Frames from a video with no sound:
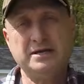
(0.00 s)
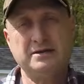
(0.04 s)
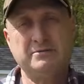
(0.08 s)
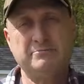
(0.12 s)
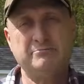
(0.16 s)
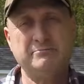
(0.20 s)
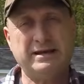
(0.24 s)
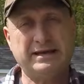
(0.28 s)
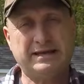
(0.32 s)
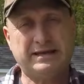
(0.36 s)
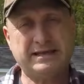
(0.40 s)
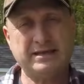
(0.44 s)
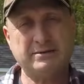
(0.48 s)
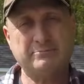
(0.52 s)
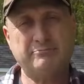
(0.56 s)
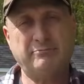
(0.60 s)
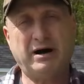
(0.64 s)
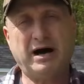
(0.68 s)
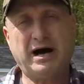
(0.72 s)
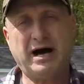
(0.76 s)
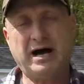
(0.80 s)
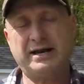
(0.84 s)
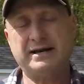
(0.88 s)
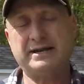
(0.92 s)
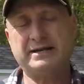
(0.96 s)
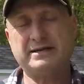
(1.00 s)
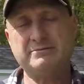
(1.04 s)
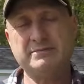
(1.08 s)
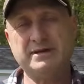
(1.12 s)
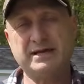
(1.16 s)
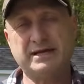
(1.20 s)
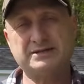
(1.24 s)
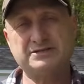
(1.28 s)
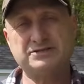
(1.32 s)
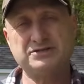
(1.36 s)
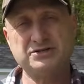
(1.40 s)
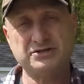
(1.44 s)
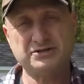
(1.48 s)
making potting
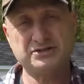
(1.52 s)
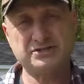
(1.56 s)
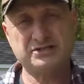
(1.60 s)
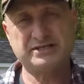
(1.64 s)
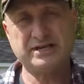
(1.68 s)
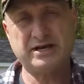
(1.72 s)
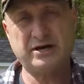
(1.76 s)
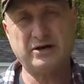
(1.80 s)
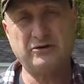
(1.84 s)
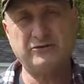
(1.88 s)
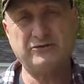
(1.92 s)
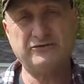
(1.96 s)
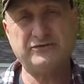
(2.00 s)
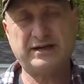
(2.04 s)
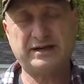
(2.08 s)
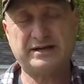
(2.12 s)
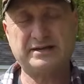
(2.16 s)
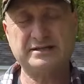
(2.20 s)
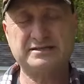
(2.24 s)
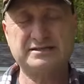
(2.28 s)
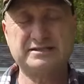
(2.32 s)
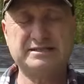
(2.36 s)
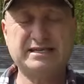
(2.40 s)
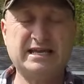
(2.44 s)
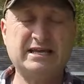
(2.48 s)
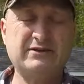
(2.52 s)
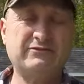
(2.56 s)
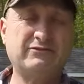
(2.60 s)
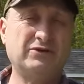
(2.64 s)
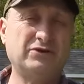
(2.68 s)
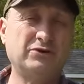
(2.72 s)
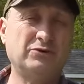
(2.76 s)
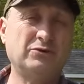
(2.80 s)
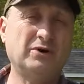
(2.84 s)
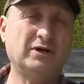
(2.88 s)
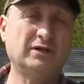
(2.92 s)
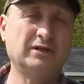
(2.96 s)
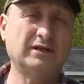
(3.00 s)
mix yourself that could save
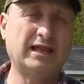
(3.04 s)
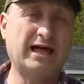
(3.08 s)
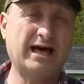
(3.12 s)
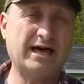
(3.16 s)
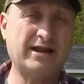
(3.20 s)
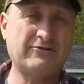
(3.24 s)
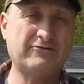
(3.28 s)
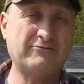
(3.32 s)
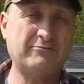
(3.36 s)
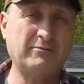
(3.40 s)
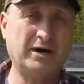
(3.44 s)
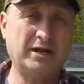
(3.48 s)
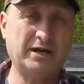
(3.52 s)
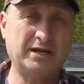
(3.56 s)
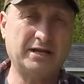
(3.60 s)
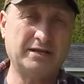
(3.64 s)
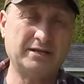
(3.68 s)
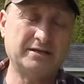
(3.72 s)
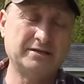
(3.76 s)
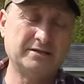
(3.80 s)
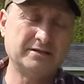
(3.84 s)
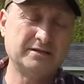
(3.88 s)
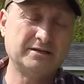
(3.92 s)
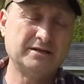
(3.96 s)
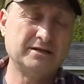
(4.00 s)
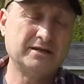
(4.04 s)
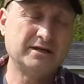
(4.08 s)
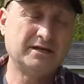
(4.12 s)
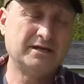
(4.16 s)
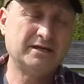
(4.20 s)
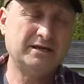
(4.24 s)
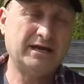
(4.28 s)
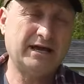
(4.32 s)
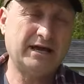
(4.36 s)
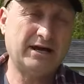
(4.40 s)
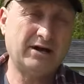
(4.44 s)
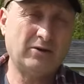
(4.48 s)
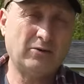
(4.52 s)
you a lot of money.
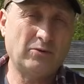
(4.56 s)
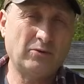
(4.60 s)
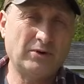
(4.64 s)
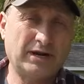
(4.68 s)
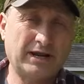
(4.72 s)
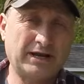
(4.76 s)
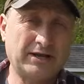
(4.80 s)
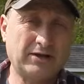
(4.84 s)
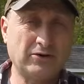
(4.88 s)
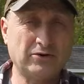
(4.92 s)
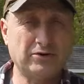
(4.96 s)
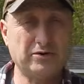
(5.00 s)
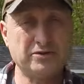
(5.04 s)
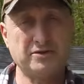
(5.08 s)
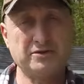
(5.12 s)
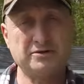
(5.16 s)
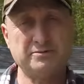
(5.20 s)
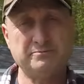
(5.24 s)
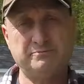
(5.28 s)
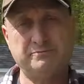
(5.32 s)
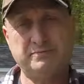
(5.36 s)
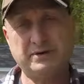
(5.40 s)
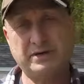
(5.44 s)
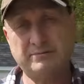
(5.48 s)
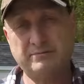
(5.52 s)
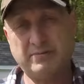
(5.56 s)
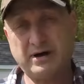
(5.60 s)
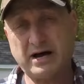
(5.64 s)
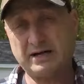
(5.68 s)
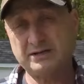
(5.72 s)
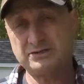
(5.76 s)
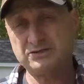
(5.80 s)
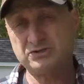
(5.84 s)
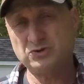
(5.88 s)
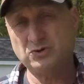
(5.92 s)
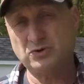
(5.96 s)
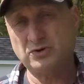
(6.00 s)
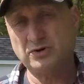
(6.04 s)
Now when I go to the big
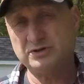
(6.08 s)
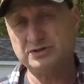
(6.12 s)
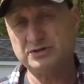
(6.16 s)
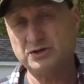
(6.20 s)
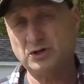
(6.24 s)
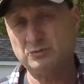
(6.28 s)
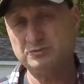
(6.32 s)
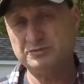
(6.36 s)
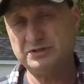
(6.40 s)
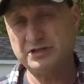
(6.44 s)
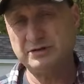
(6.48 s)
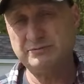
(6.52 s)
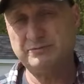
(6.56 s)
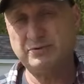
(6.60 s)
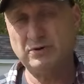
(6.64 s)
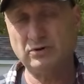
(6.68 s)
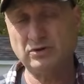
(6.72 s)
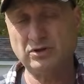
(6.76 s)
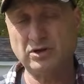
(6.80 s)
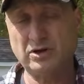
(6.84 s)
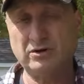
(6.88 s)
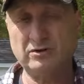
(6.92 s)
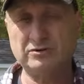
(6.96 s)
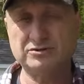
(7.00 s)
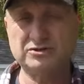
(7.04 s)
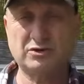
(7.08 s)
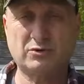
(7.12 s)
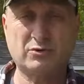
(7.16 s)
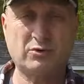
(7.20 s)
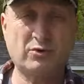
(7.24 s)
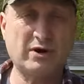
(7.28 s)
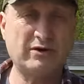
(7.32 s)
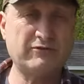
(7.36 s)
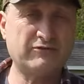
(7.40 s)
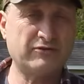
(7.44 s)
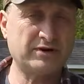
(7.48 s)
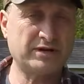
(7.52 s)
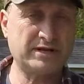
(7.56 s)
box stores, Home Depot, Lowe's or
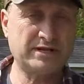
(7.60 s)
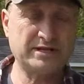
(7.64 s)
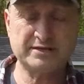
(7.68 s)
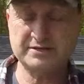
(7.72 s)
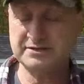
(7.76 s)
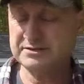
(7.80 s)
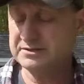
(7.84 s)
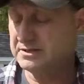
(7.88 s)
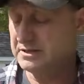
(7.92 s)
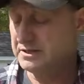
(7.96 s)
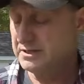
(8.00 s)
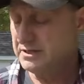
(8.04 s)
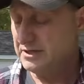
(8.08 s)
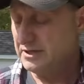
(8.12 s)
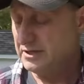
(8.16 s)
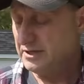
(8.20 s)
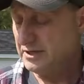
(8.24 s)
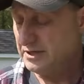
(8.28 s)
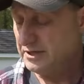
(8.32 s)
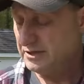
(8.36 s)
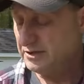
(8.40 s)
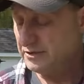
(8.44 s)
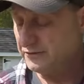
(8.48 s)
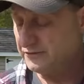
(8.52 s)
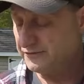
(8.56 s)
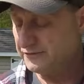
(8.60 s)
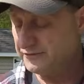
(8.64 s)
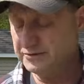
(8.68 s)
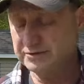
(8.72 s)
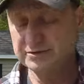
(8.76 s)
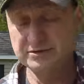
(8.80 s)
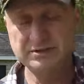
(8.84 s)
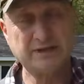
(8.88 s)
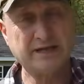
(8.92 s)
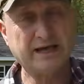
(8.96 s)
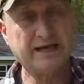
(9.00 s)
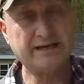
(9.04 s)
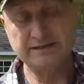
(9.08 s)
wherever it is, you'll
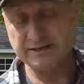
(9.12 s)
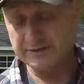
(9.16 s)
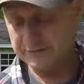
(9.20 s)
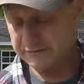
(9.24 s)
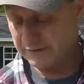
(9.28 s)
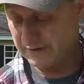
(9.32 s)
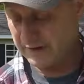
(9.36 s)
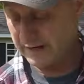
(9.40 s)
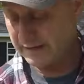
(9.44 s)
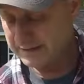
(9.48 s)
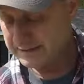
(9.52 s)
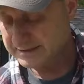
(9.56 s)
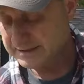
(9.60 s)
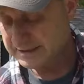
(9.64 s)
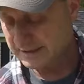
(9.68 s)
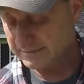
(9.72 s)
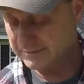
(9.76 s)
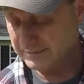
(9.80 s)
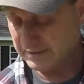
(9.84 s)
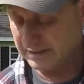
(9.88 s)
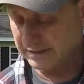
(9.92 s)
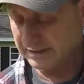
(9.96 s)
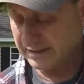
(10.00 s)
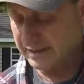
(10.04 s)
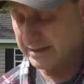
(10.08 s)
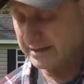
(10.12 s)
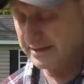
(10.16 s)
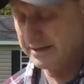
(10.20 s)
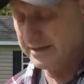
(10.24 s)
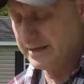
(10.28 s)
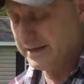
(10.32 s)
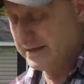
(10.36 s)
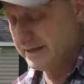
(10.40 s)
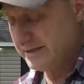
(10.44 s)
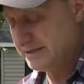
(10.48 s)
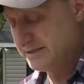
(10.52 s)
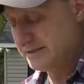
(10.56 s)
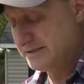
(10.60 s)
likely find something like
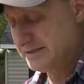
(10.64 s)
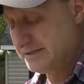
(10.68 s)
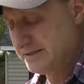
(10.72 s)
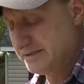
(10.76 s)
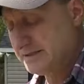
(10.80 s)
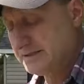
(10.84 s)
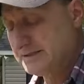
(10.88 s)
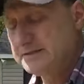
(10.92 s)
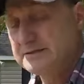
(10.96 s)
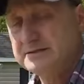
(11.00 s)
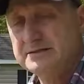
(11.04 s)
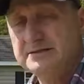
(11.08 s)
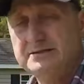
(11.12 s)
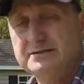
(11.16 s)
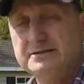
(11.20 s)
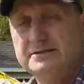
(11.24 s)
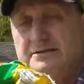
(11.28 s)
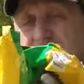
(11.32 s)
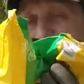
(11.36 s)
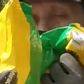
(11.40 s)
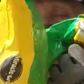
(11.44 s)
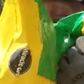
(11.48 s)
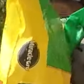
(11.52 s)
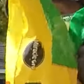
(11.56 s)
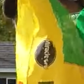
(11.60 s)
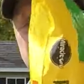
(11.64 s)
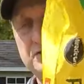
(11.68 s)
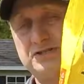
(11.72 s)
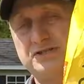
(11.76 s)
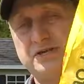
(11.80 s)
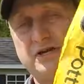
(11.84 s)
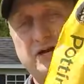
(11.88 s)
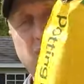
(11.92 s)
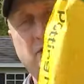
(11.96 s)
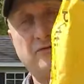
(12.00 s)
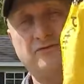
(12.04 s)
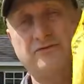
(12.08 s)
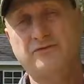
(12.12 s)
this on the
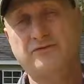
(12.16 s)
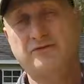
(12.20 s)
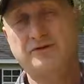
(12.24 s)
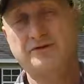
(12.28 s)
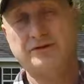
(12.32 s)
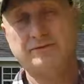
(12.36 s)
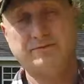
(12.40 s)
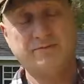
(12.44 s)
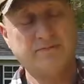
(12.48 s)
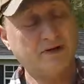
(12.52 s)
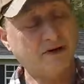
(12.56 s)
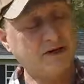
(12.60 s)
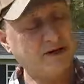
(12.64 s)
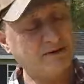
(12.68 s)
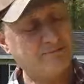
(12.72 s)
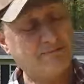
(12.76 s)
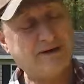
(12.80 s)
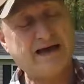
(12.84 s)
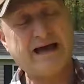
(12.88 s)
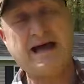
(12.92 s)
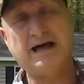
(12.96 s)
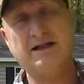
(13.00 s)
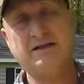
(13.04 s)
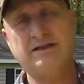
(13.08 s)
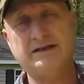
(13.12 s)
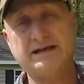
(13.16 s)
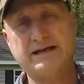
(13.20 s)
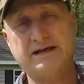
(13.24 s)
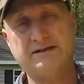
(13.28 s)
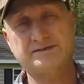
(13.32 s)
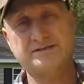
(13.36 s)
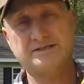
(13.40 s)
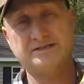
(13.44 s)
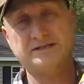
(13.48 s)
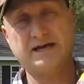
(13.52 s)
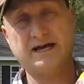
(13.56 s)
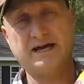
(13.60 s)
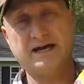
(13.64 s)
shelf or in the, on a pallet
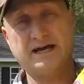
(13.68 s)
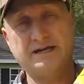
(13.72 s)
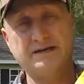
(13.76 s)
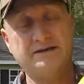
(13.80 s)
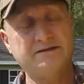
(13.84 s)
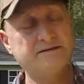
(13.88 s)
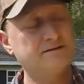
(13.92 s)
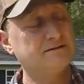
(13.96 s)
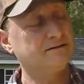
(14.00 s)
outside.